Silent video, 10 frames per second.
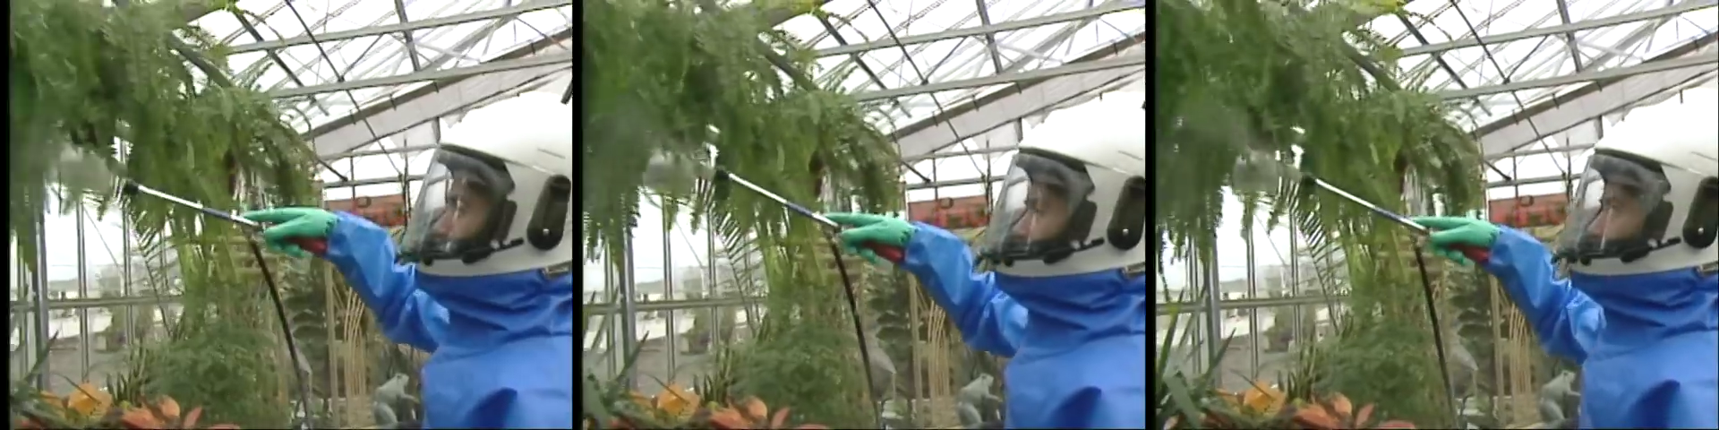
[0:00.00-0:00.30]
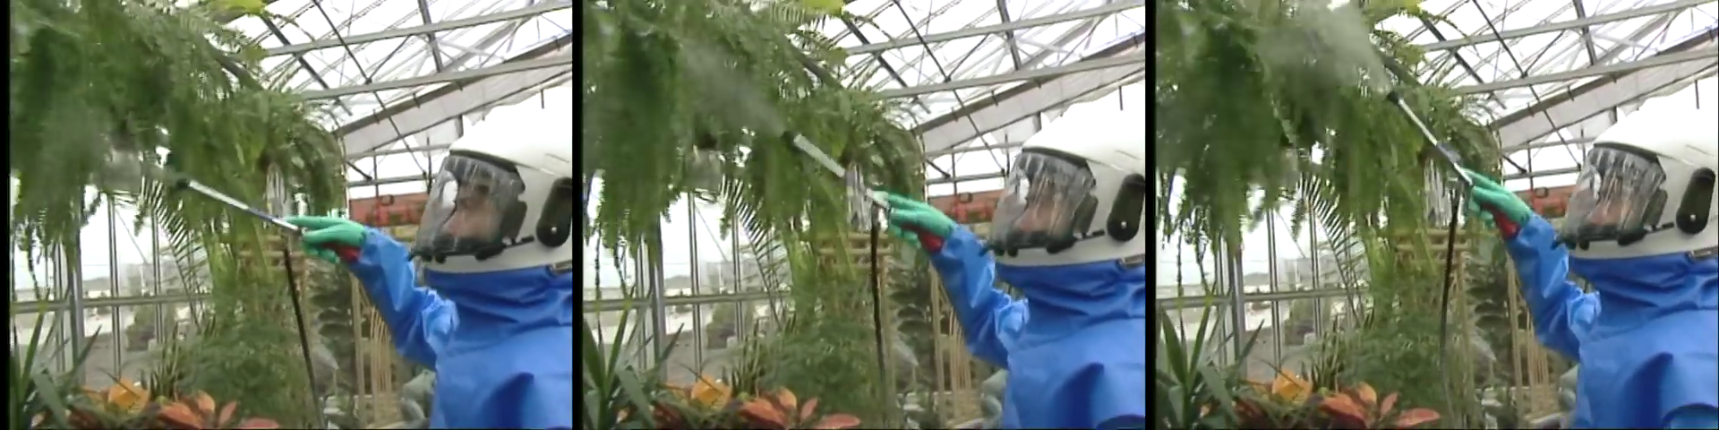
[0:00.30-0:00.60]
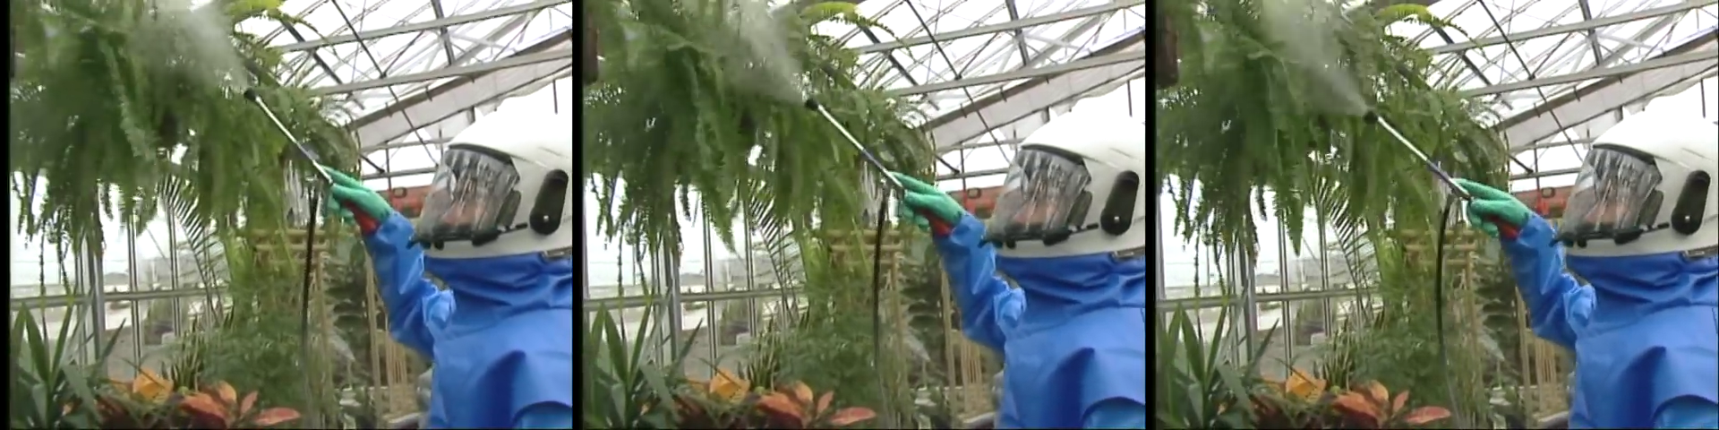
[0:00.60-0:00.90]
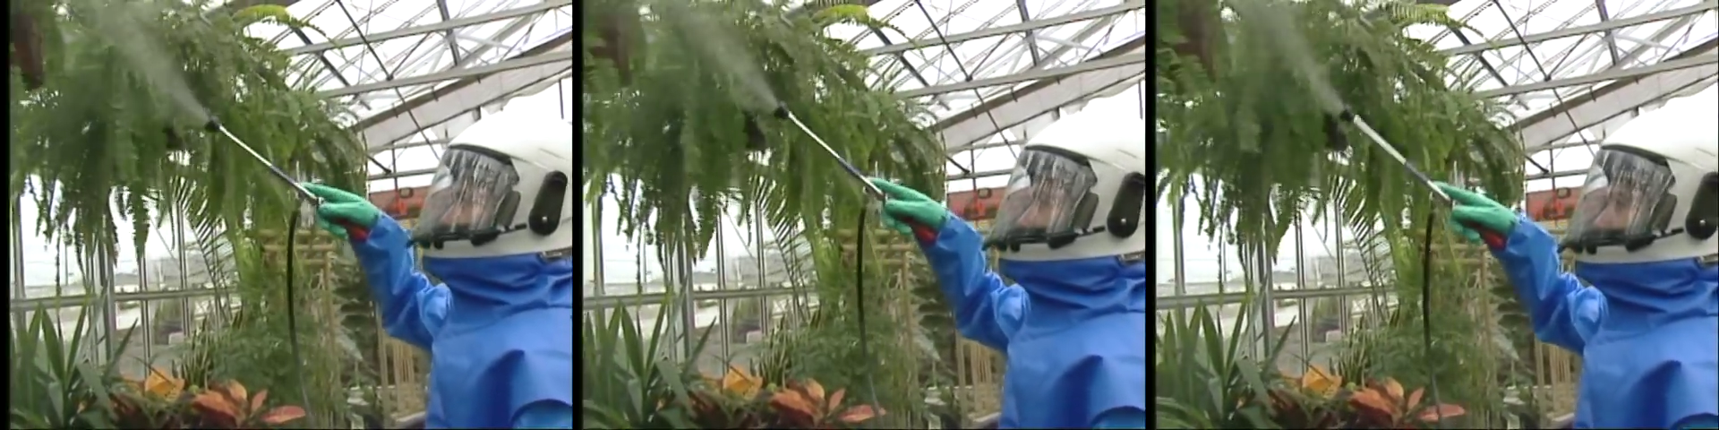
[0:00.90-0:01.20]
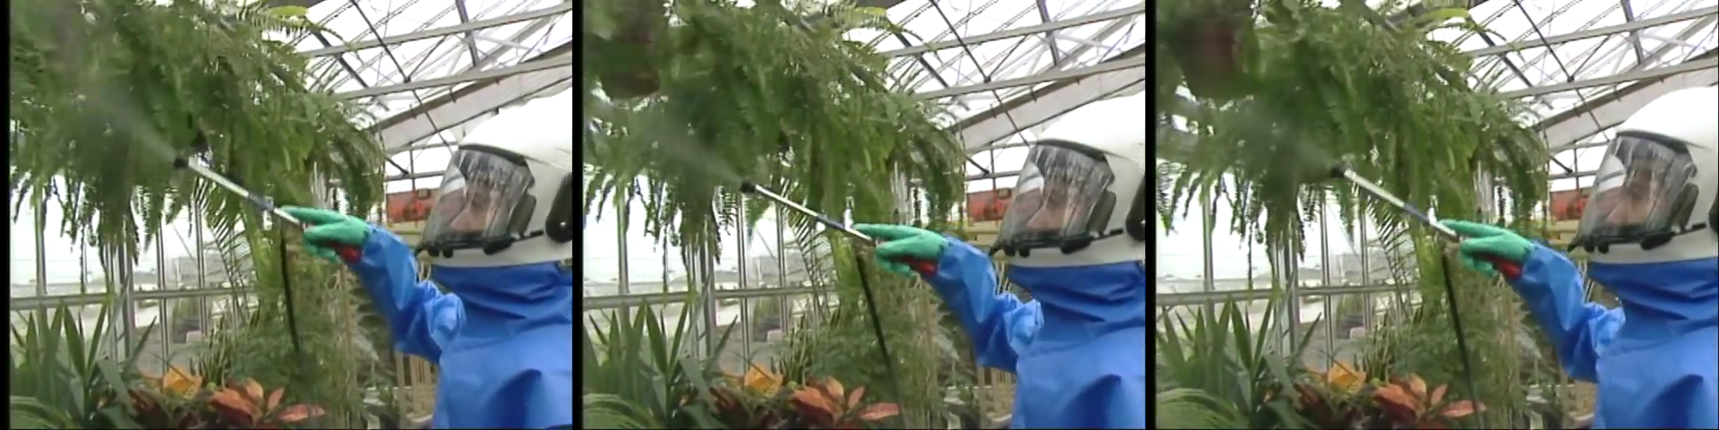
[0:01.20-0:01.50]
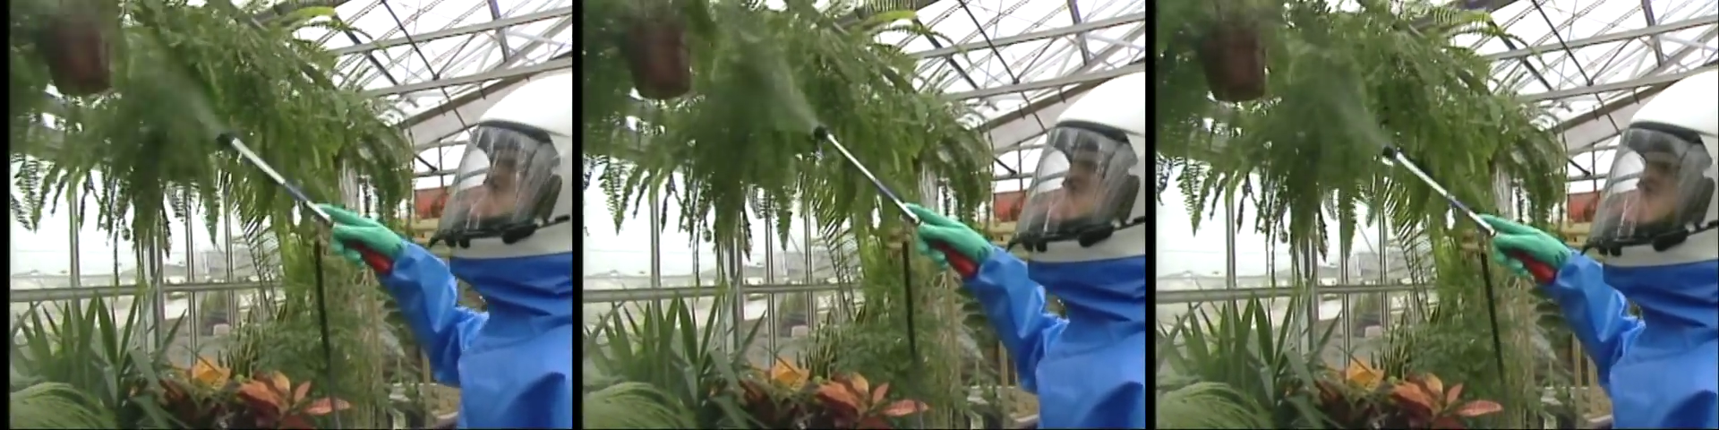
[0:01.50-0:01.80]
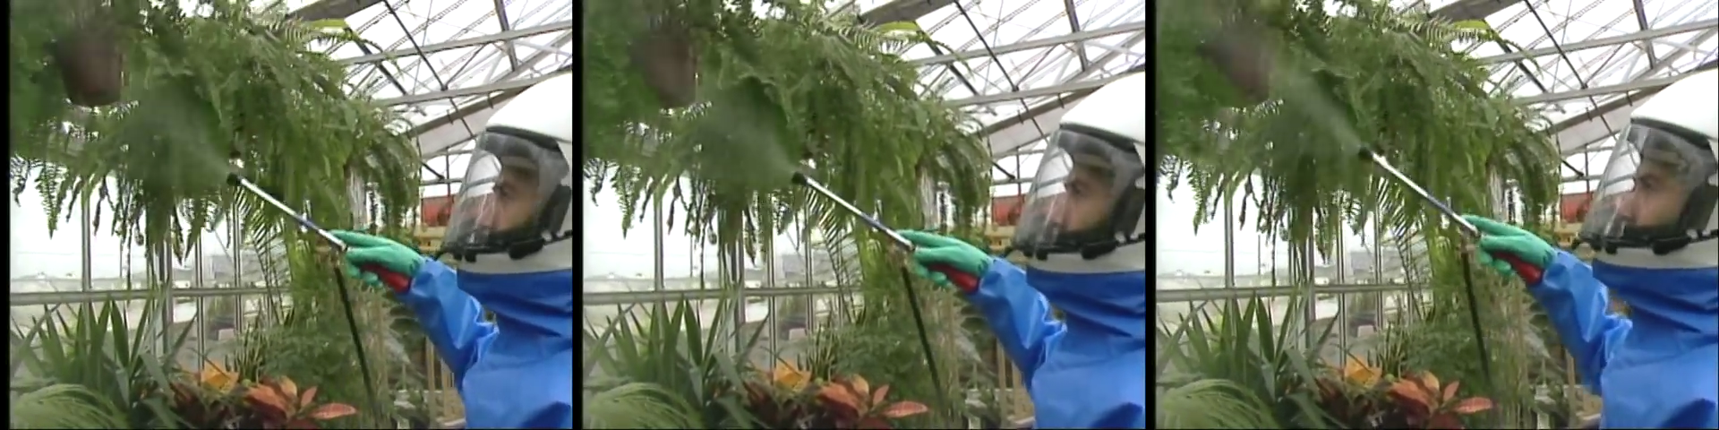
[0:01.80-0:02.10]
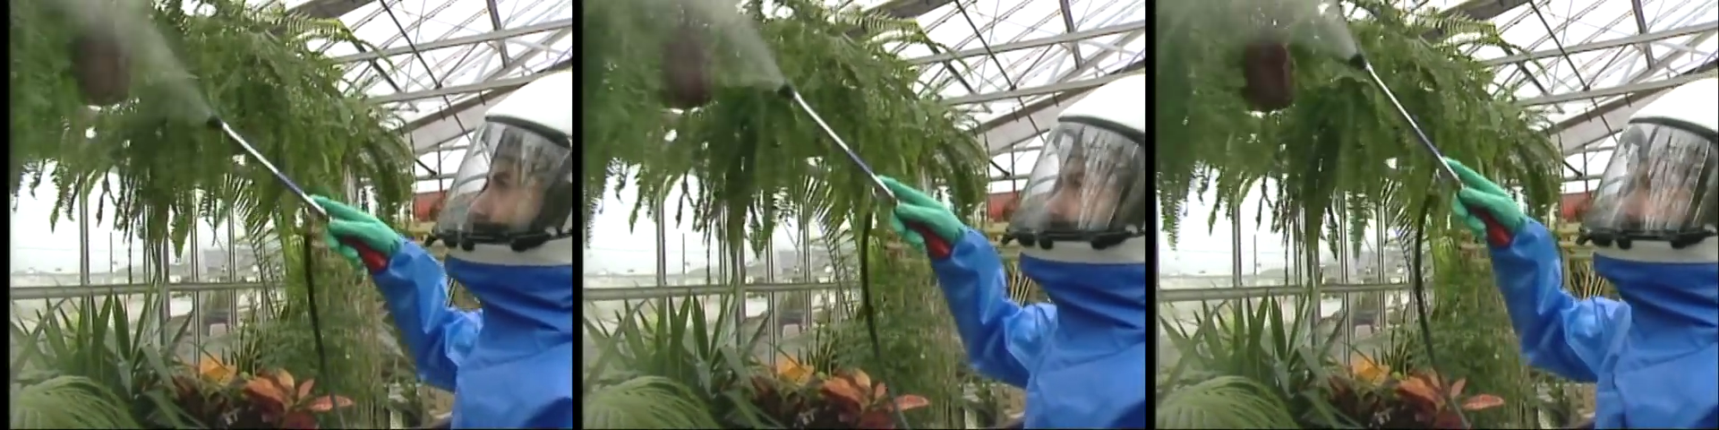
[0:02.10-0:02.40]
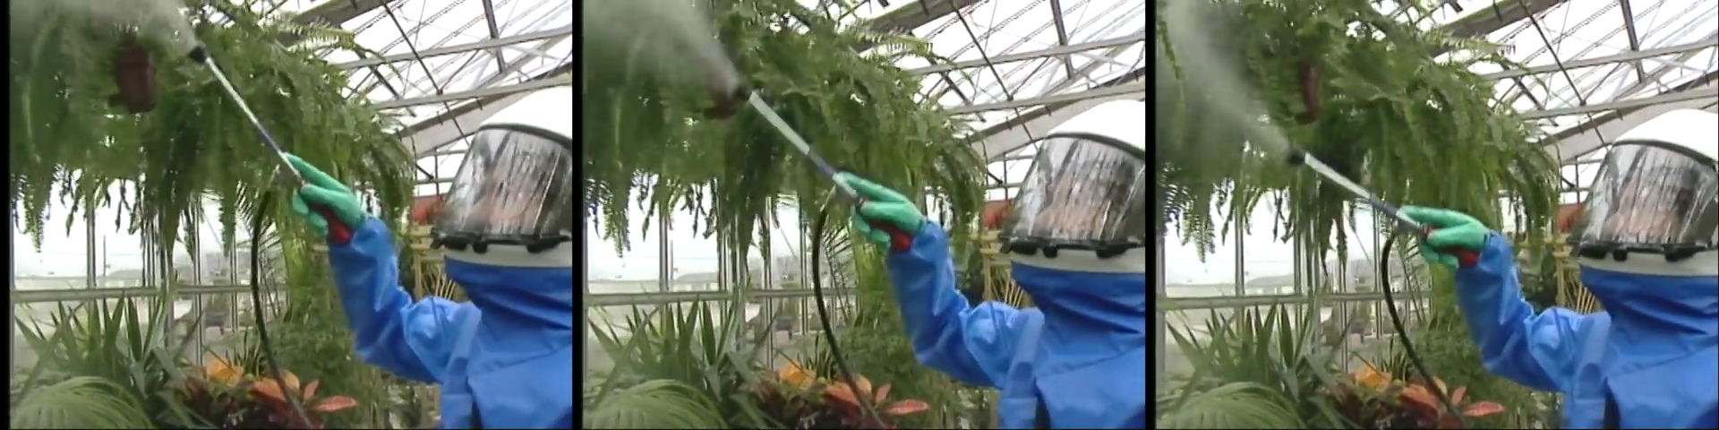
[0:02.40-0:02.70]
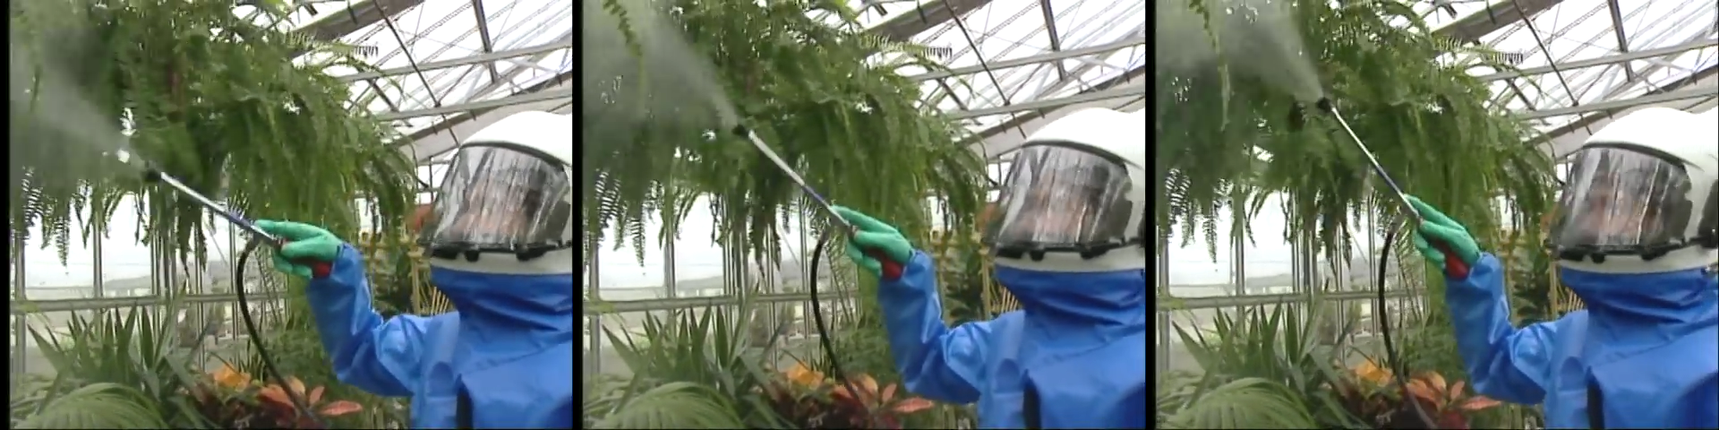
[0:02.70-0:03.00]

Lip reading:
[unreadable: no face in view]